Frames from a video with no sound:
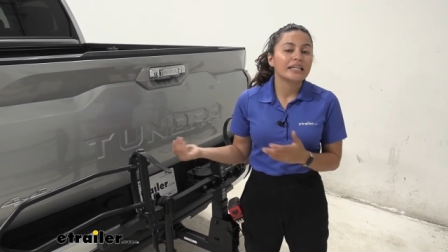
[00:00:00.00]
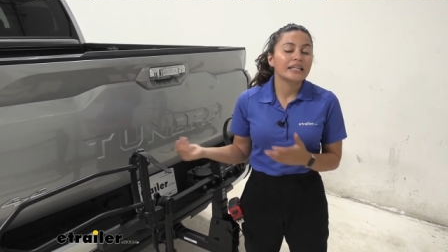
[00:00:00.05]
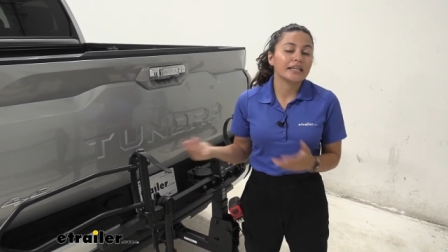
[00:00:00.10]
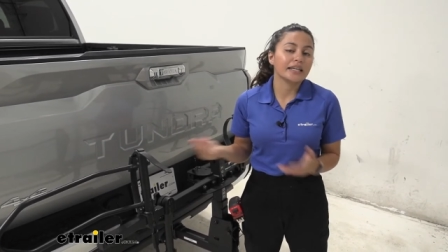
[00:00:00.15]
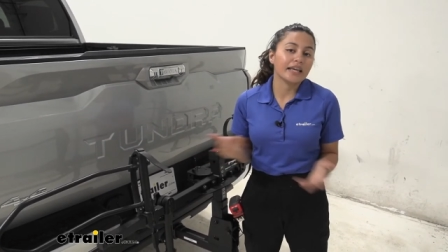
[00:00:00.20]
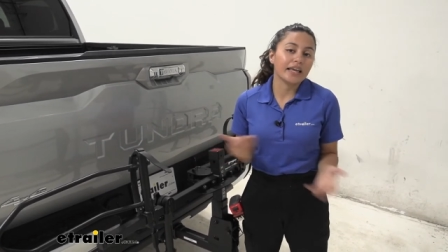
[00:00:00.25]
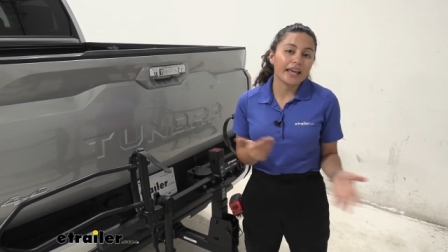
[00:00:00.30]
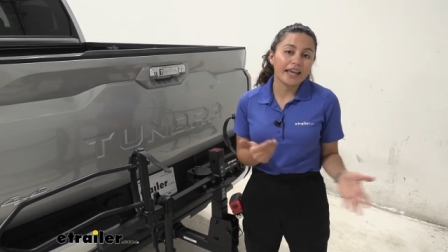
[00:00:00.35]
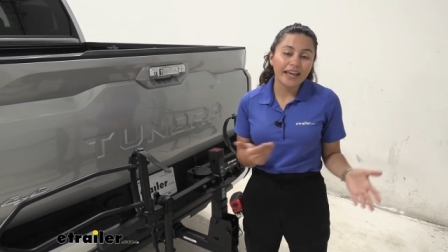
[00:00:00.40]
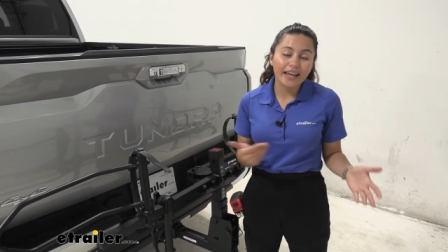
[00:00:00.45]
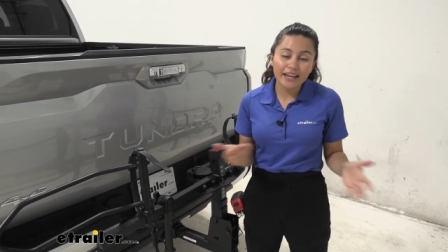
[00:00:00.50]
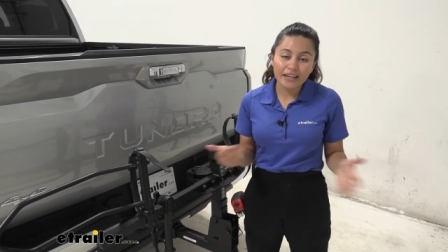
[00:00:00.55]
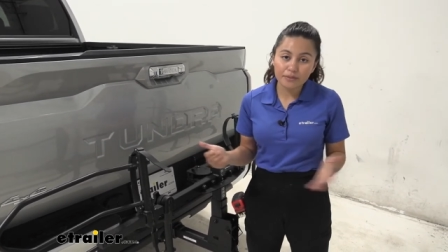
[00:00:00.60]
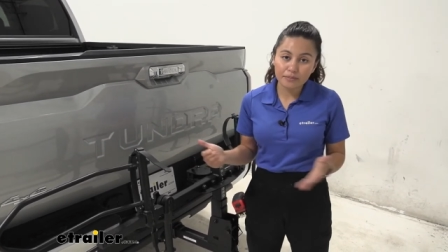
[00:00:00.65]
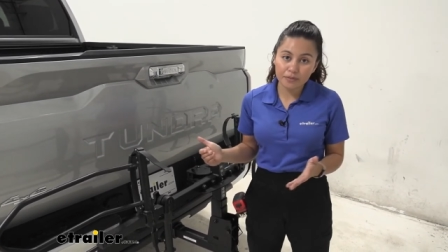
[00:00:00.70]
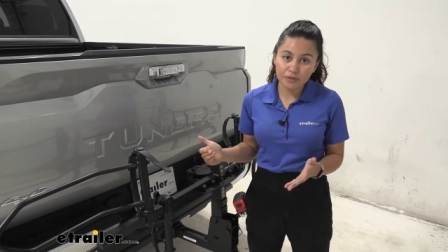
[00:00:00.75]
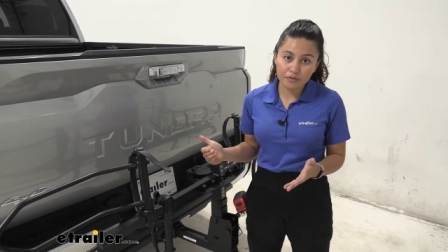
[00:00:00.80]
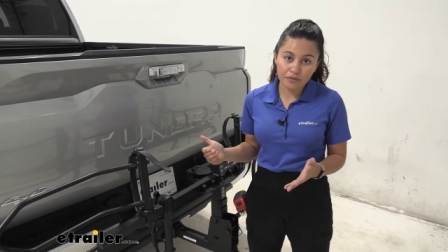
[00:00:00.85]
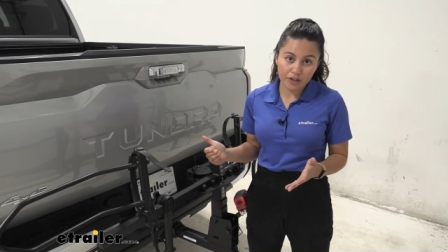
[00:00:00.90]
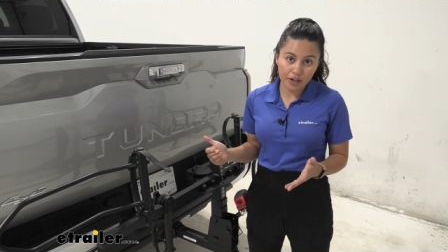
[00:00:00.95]
It
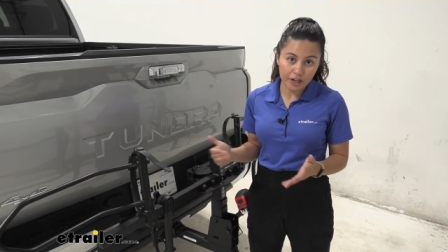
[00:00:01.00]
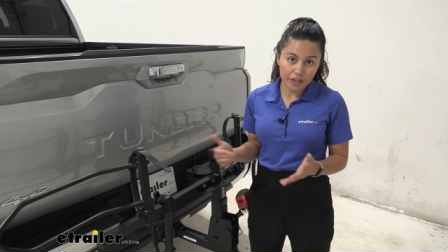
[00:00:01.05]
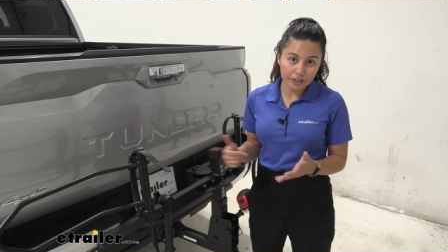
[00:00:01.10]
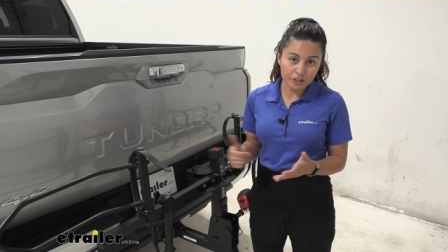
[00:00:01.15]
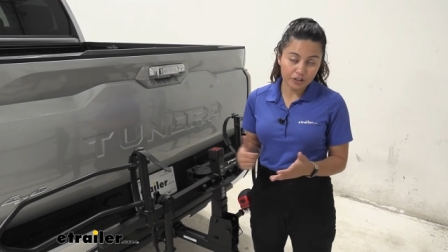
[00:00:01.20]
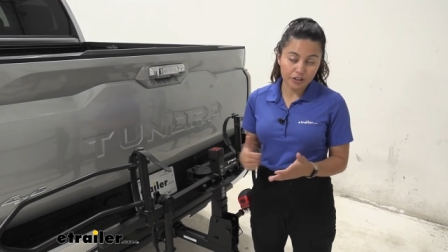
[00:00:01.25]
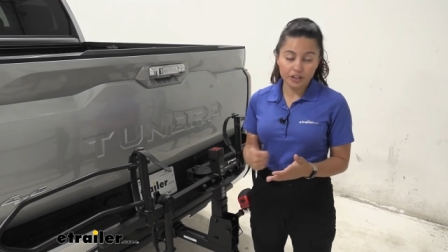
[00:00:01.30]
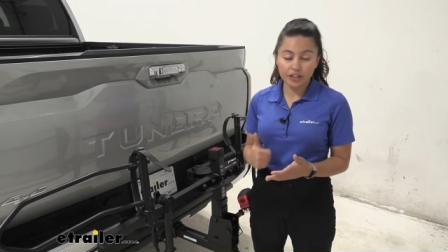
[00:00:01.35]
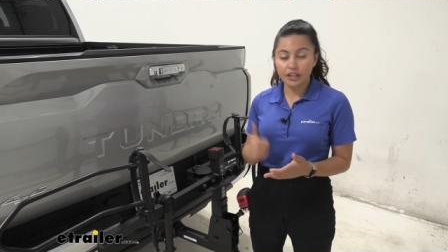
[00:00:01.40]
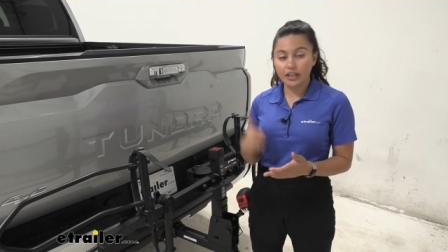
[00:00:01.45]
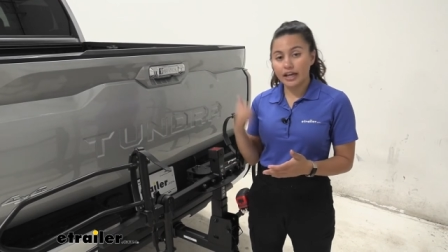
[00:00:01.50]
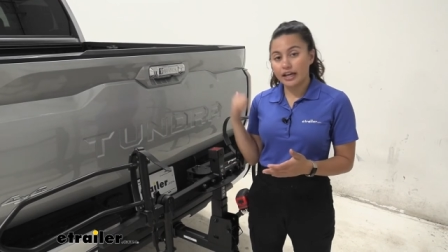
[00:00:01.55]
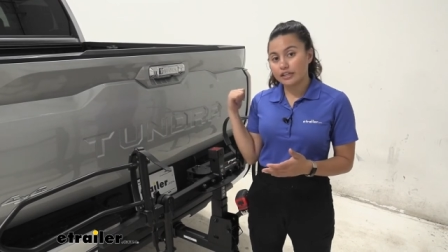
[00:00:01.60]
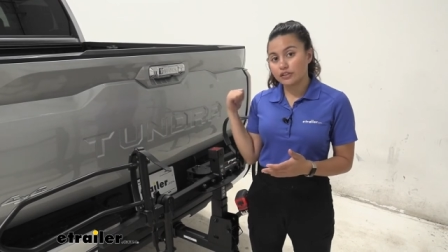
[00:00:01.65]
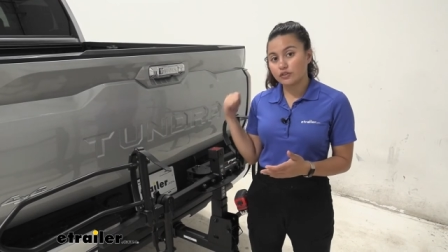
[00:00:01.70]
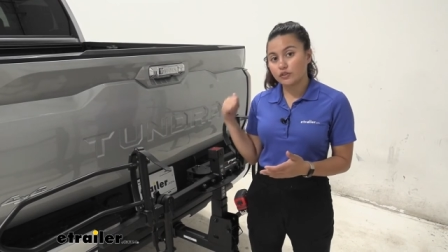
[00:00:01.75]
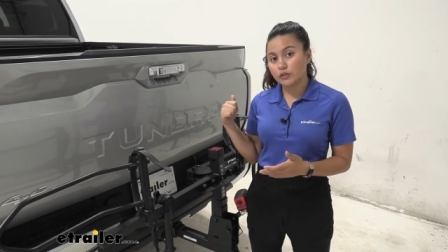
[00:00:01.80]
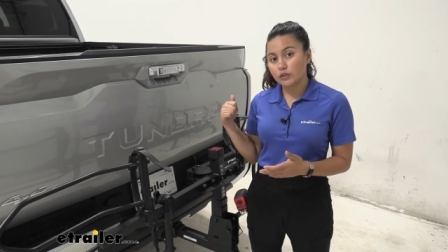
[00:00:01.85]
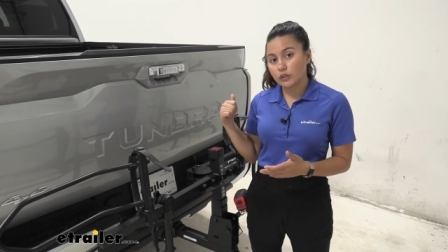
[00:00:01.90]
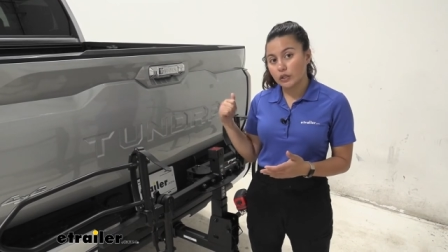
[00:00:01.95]
can be very tricky
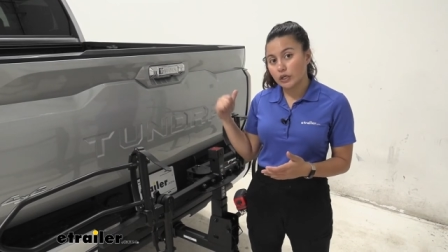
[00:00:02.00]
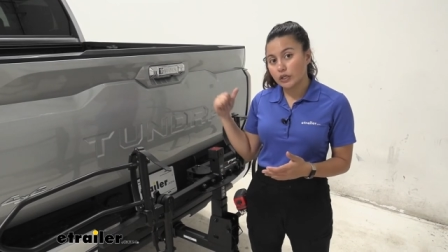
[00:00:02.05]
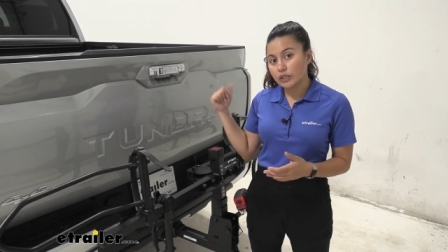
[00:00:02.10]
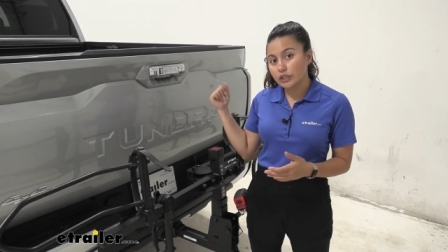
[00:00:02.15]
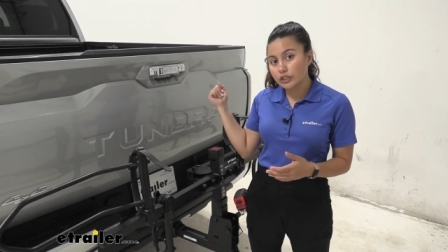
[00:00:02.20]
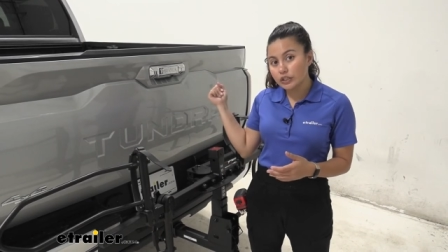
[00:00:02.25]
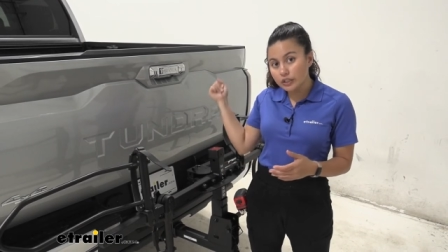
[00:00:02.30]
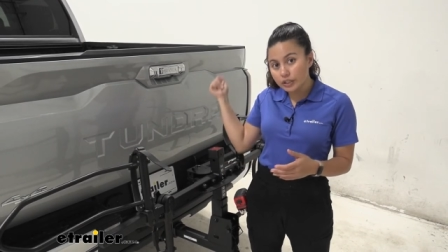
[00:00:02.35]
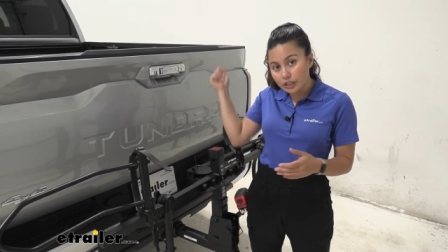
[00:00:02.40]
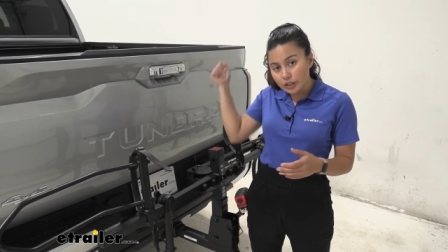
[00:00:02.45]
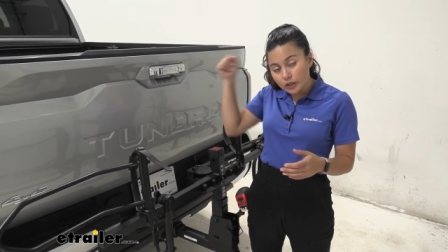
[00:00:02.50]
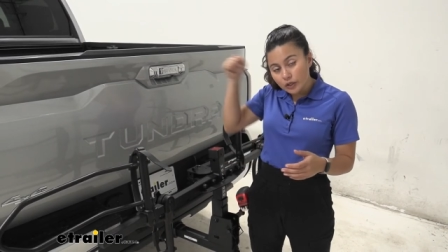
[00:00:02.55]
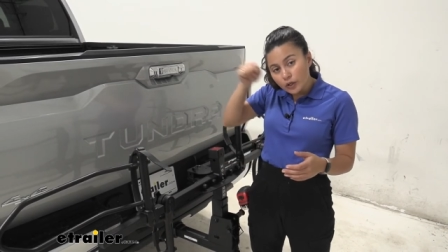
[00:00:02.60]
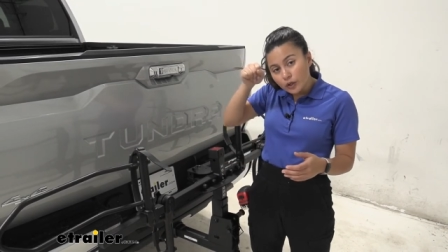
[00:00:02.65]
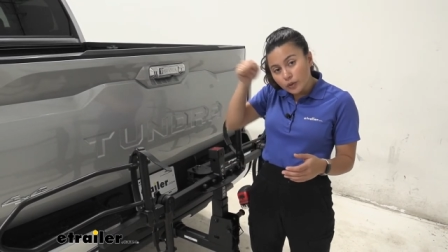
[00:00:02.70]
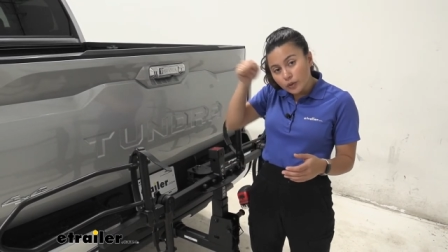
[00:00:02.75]
as you saw earlier